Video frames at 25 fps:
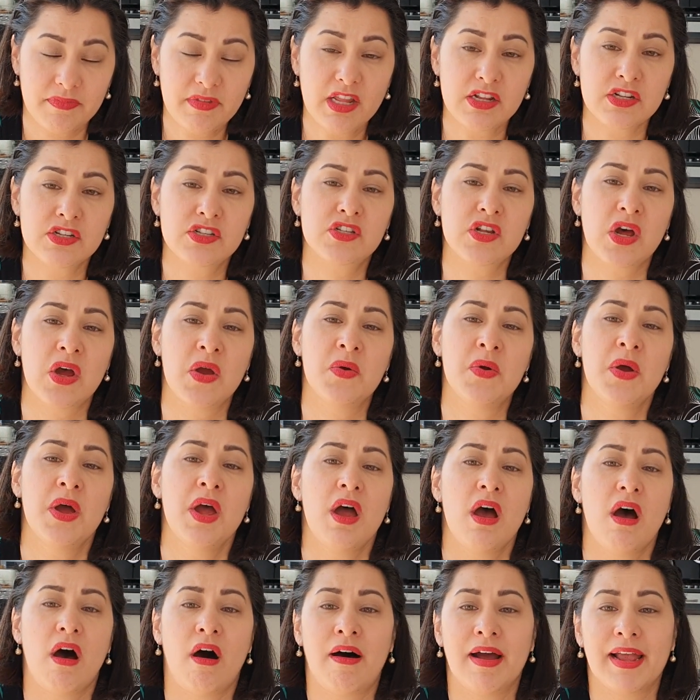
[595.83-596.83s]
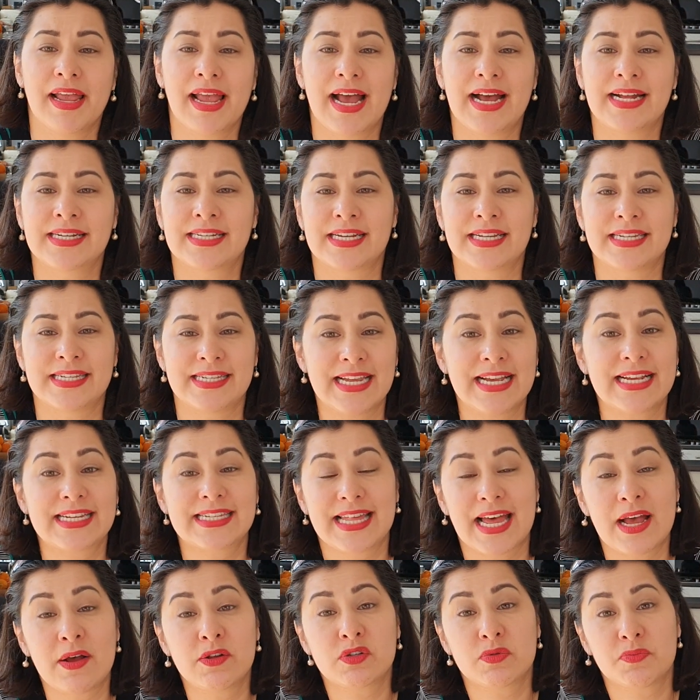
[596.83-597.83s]
So I had a
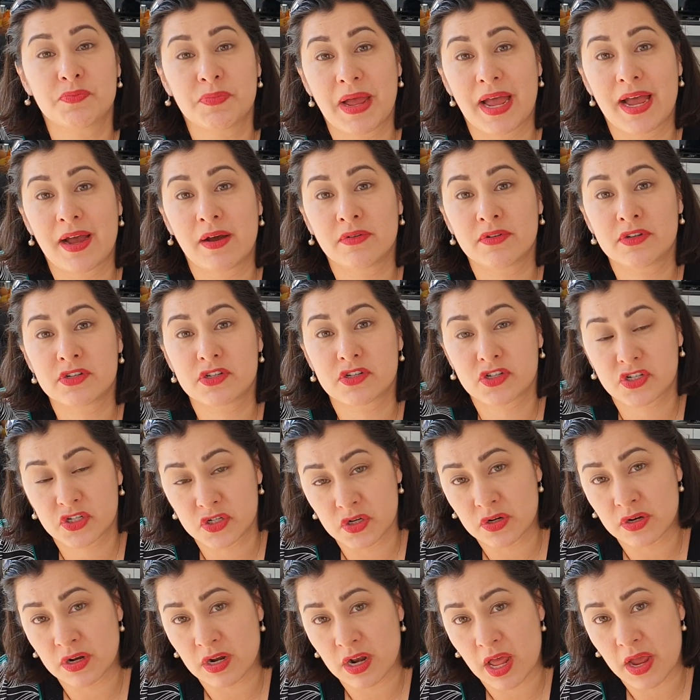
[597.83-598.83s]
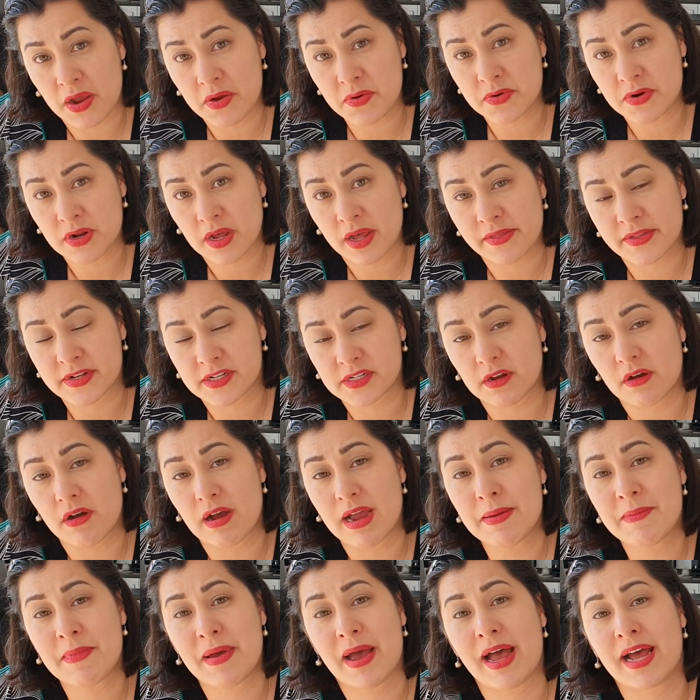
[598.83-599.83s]
£6,000 student loan at the
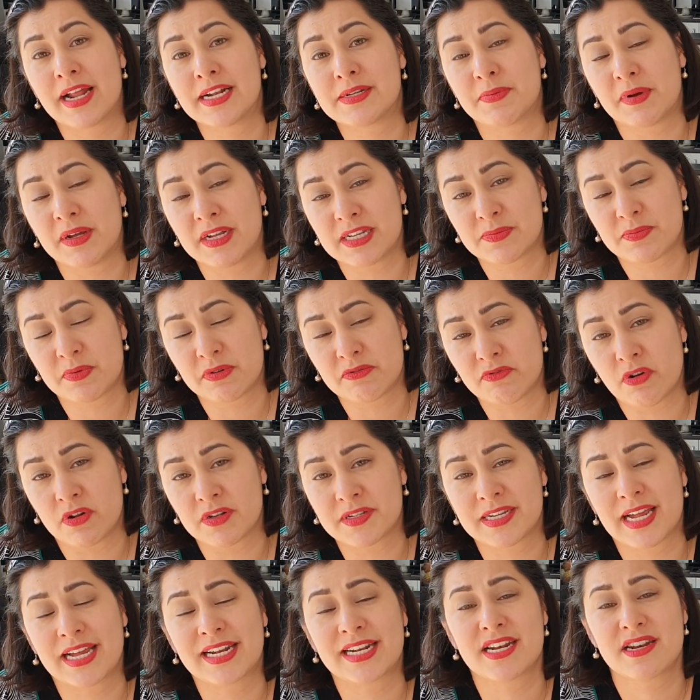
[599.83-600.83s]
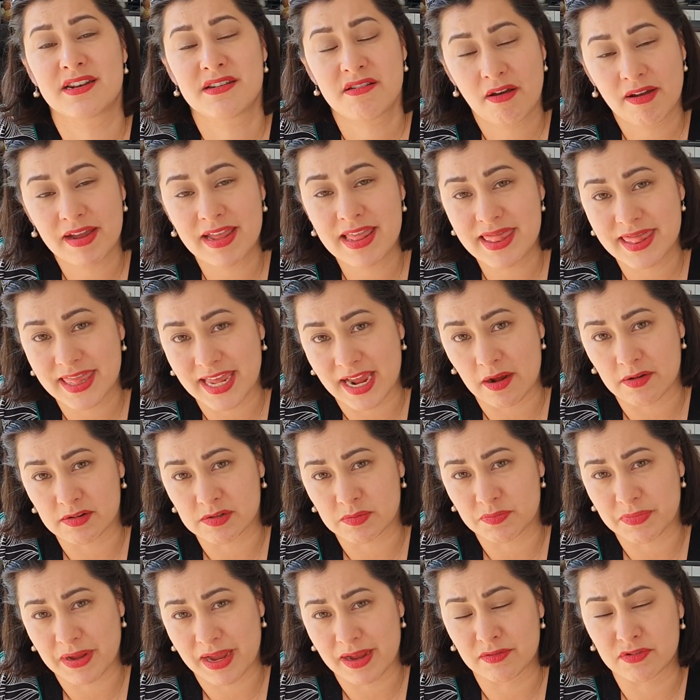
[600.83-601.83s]
time, and my husband Ross had
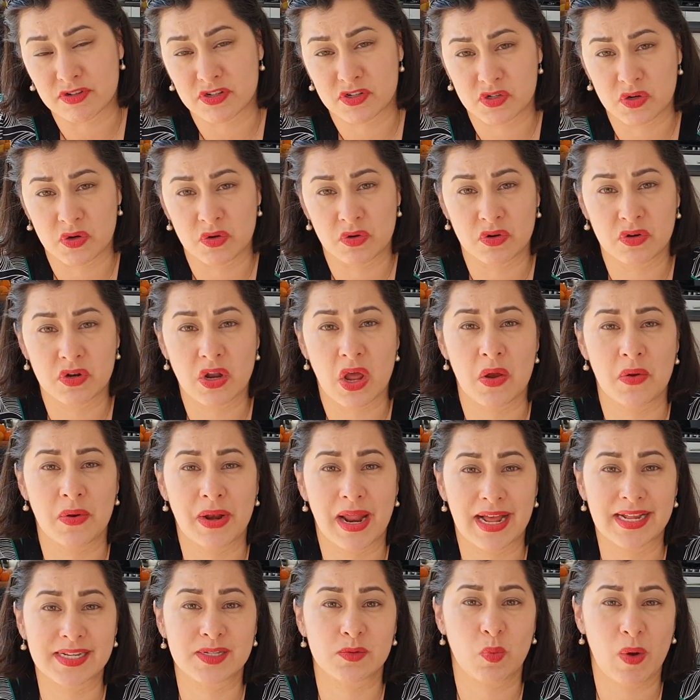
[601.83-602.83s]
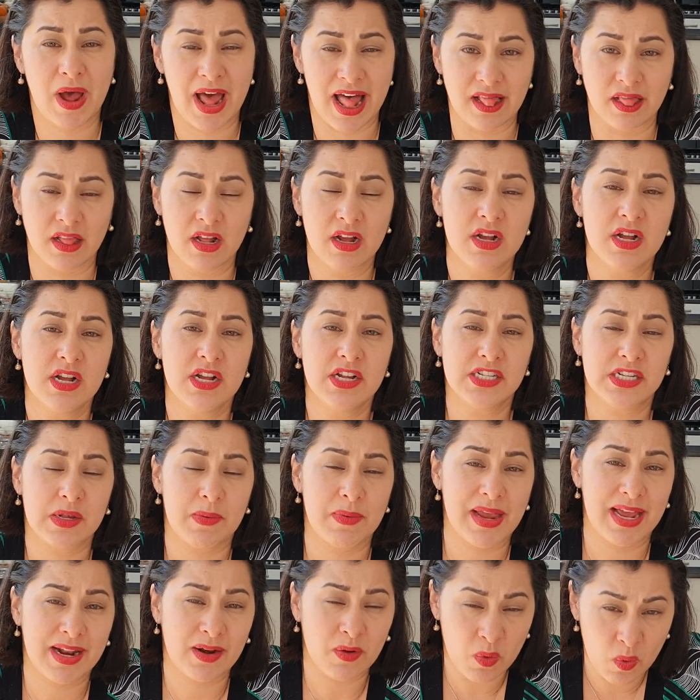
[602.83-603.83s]
£9,000 student loan as well. So
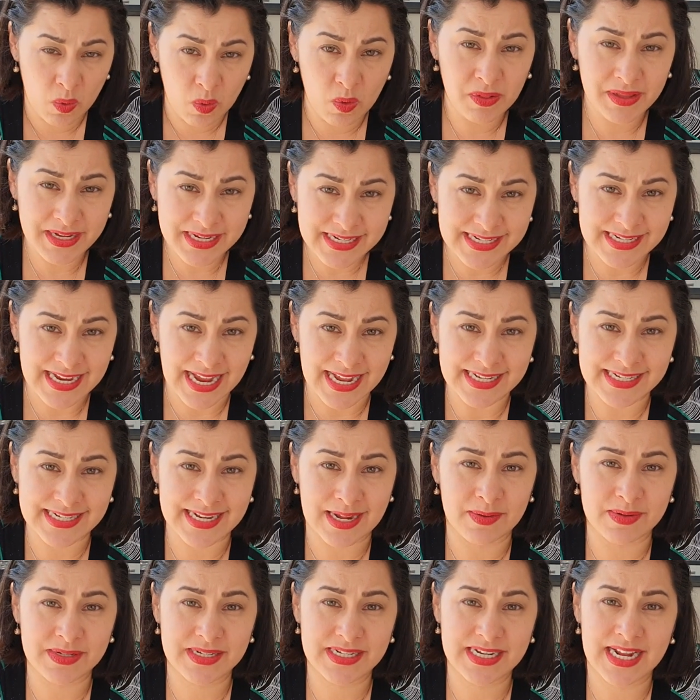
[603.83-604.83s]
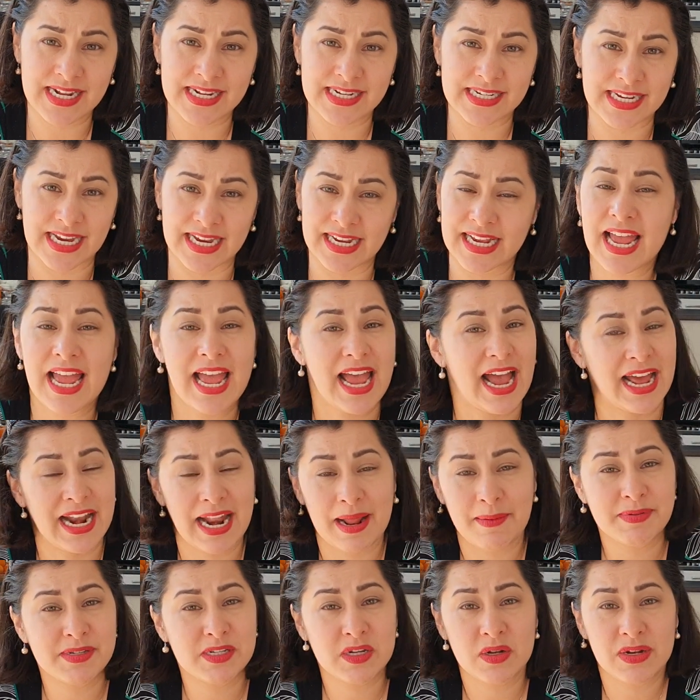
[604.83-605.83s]
we had all these debts outstanding and
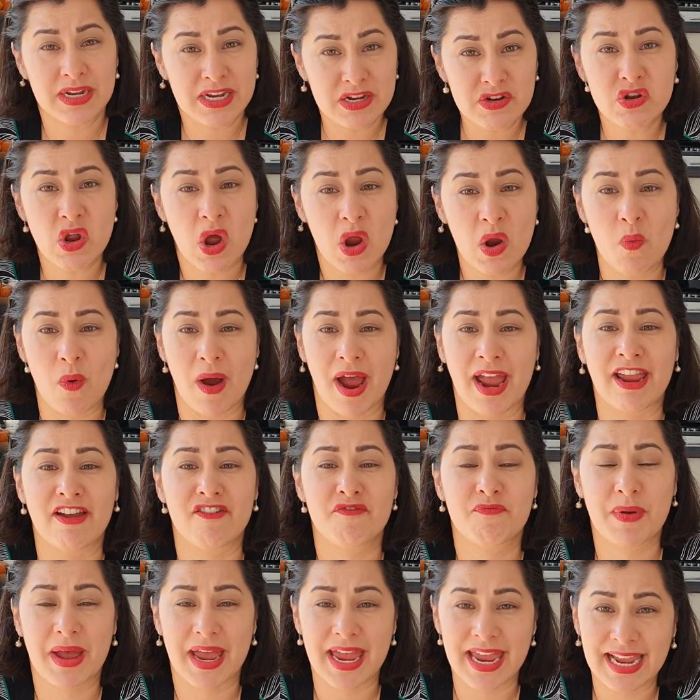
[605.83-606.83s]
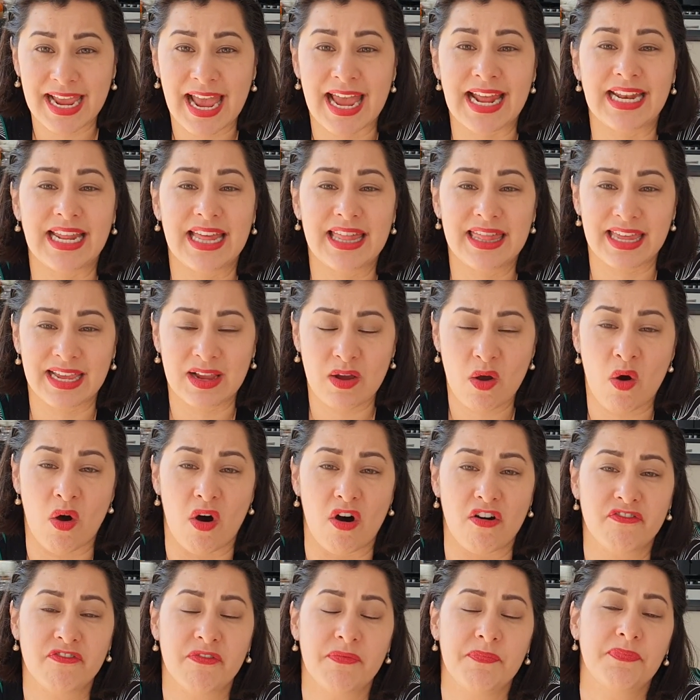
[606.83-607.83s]
absolutely no way of paying anything
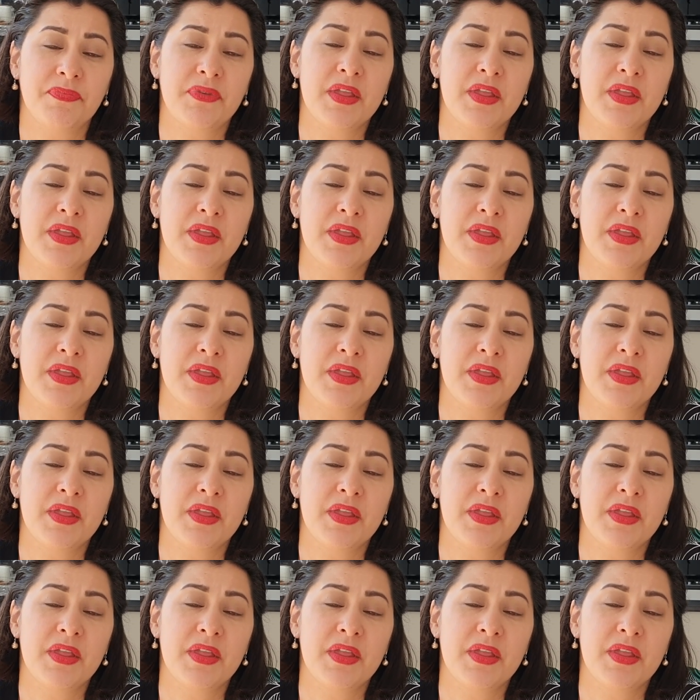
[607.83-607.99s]
off.